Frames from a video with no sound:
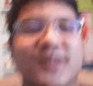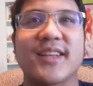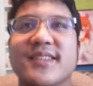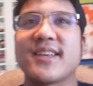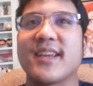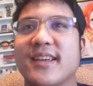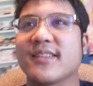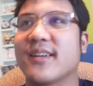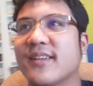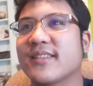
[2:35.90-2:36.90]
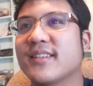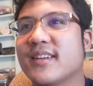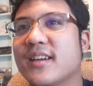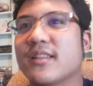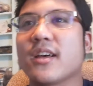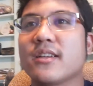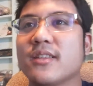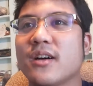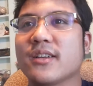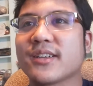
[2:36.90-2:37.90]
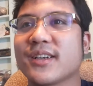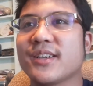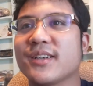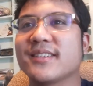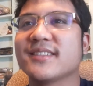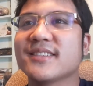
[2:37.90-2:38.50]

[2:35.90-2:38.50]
that's hanging there. the The Honoka